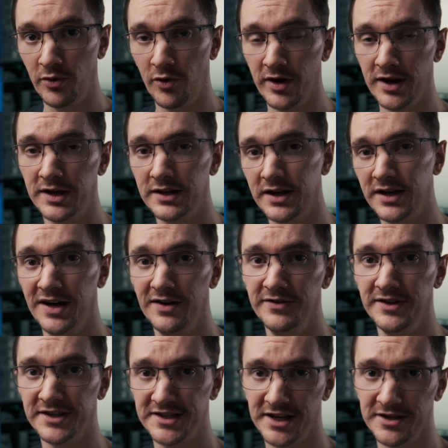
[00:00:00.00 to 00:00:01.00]
point of
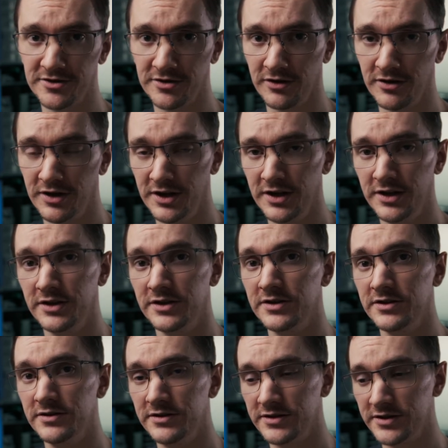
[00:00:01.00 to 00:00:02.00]
the sensor.
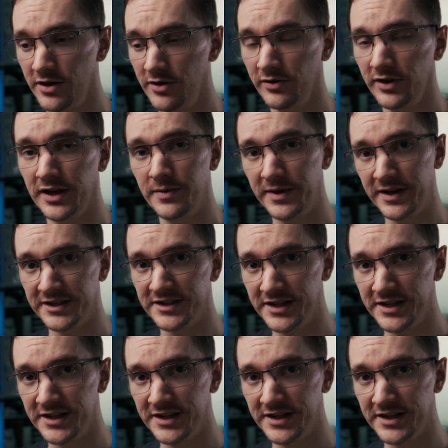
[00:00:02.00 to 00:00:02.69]
So like we can